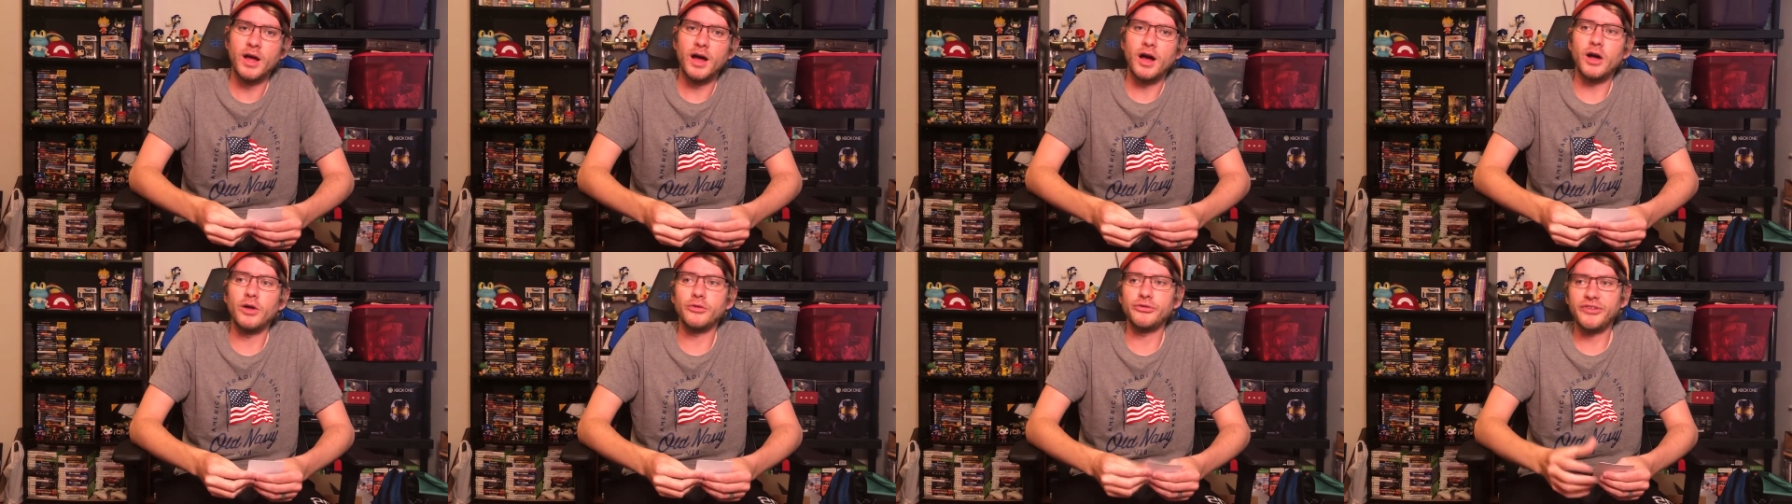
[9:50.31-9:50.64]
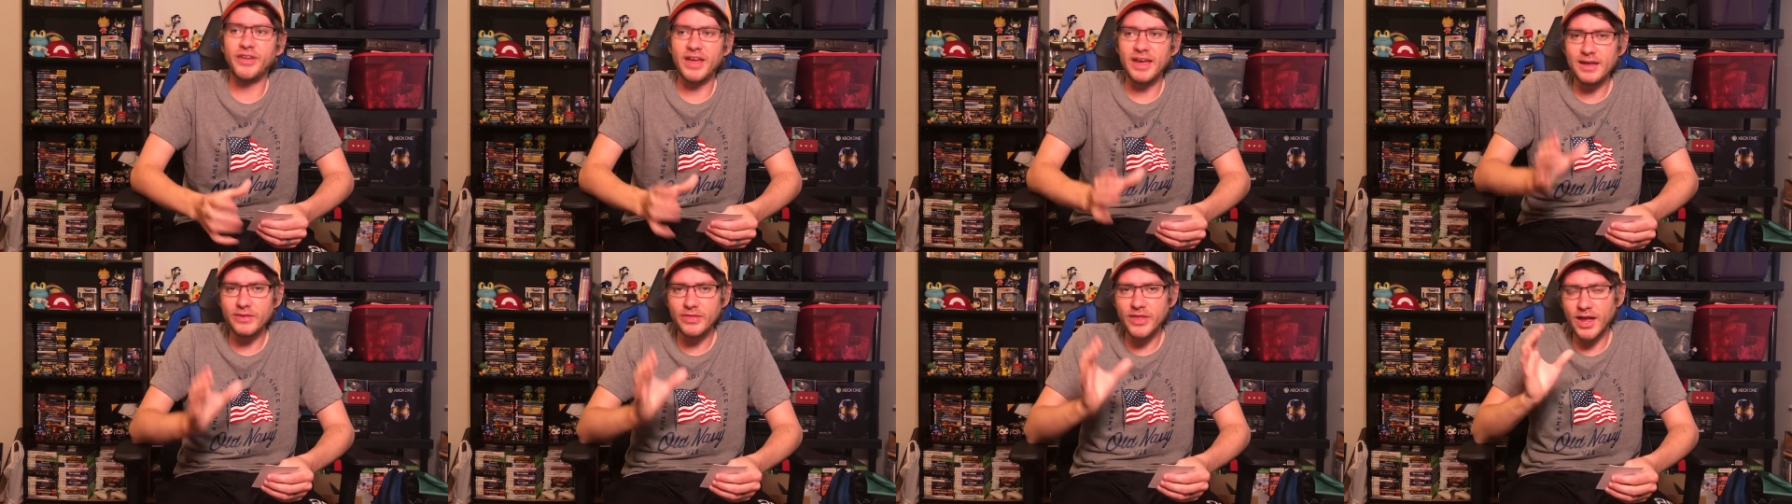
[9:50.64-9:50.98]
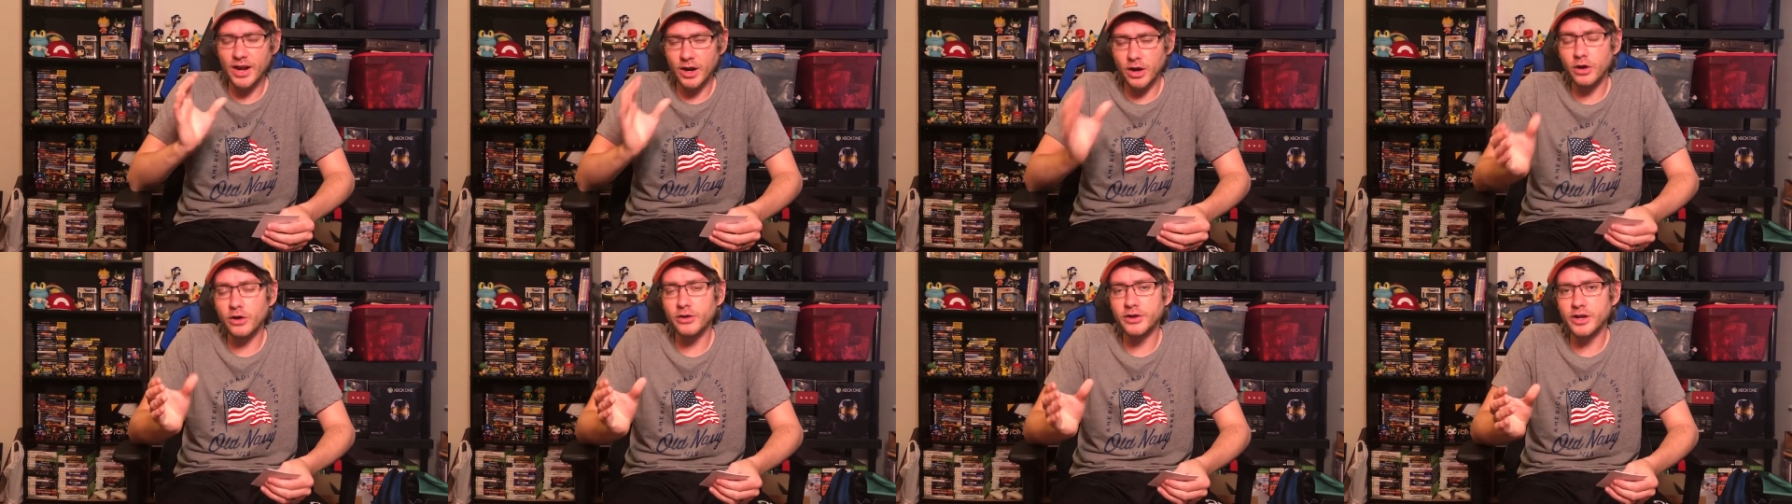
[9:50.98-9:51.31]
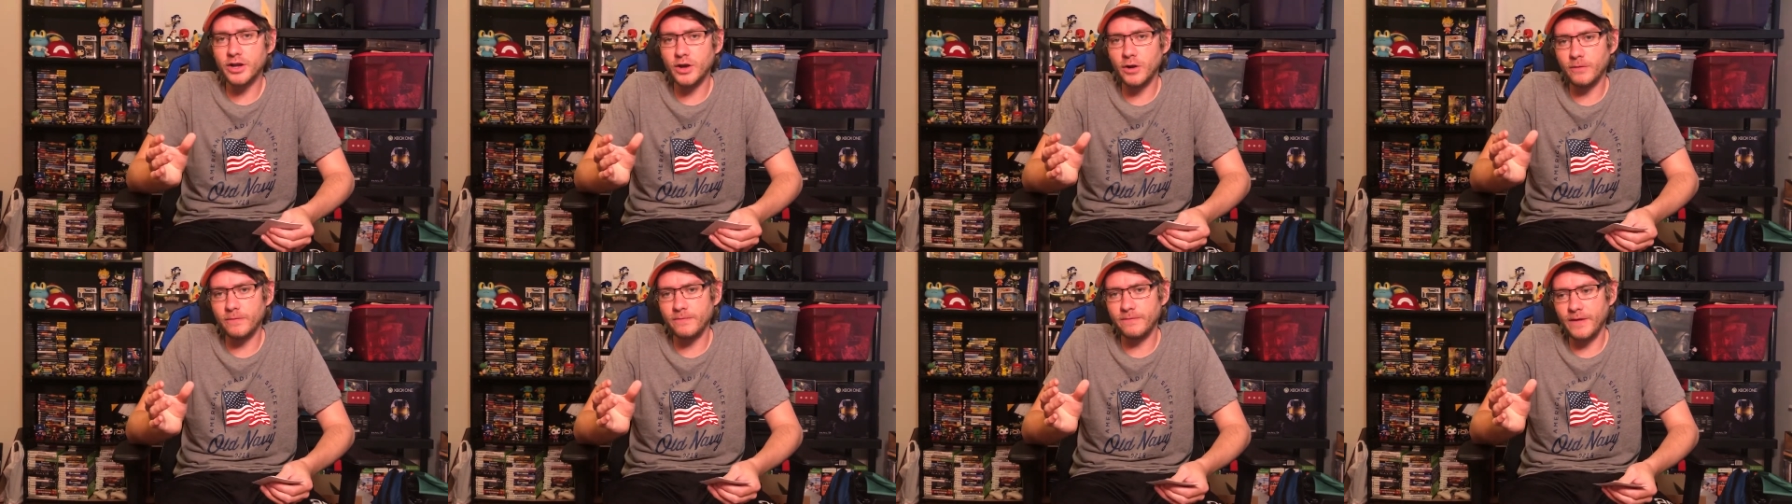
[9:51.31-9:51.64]
I'll take that
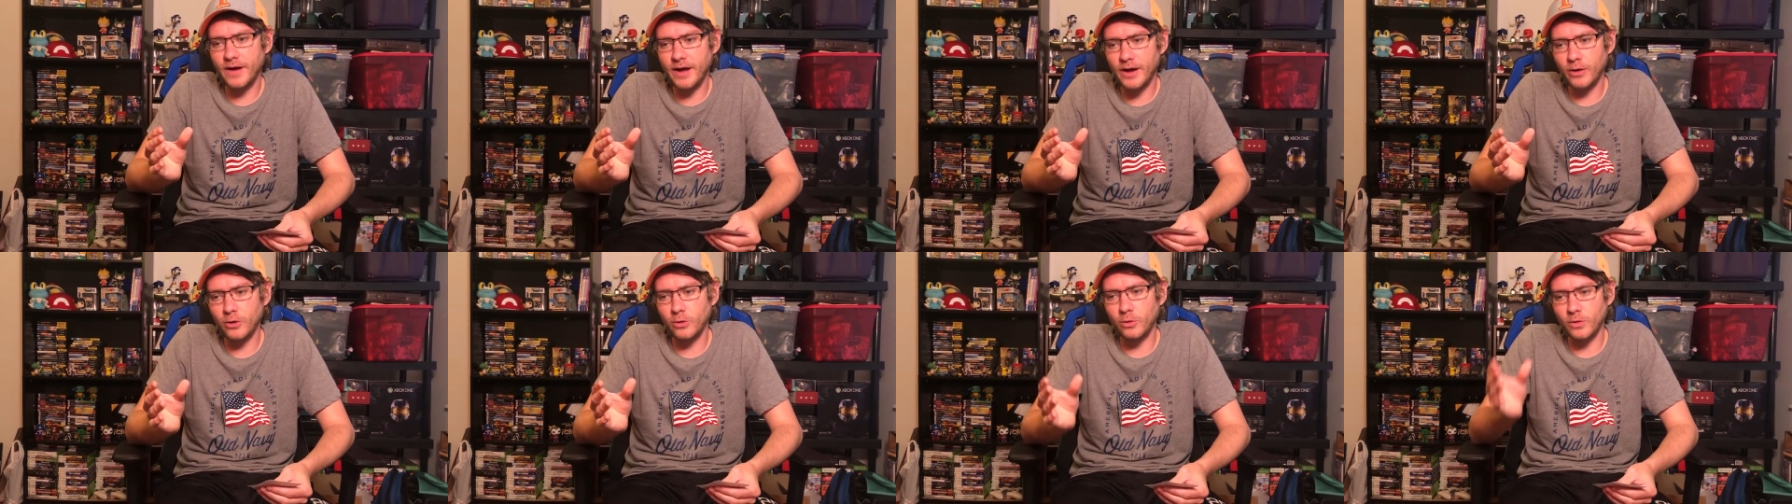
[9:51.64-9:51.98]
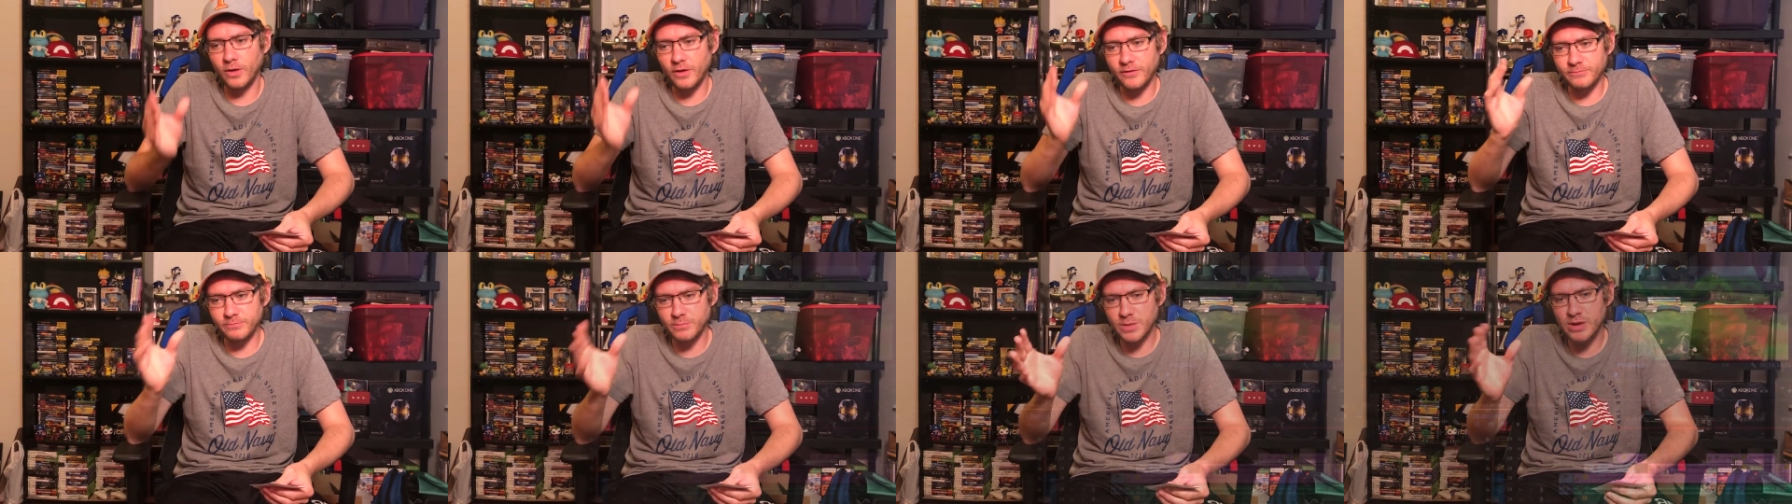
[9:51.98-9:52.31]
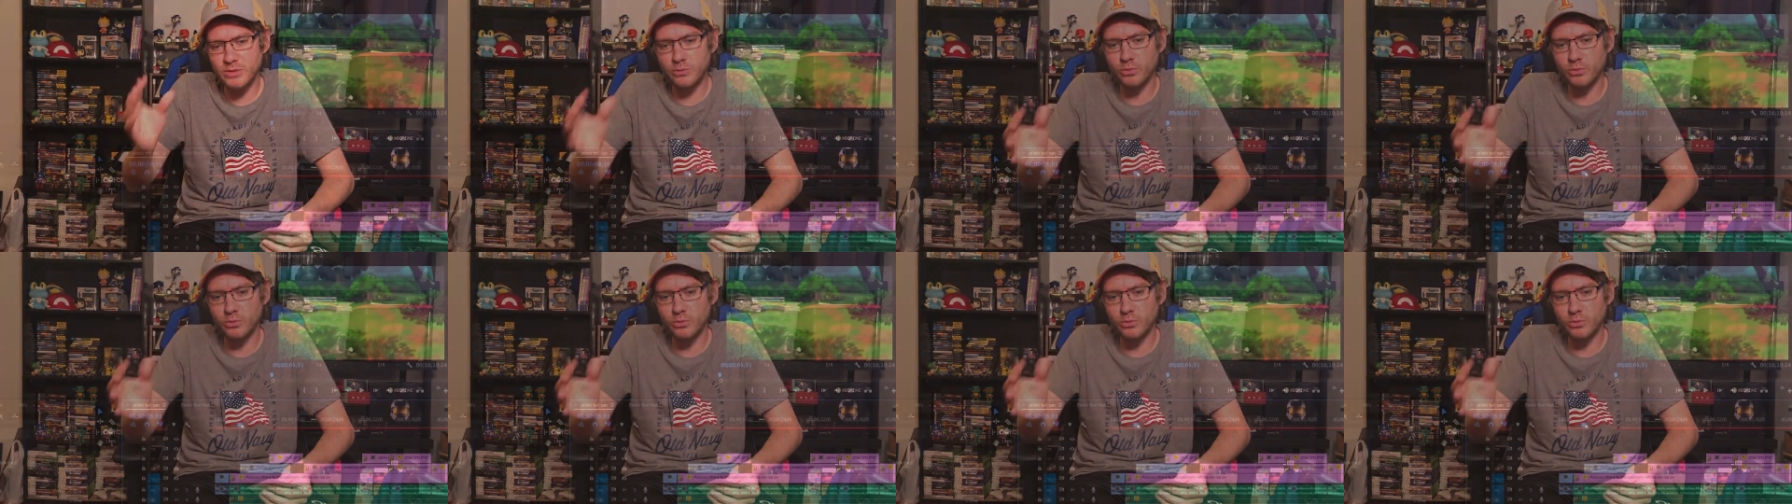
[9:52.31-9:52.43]
audio file of me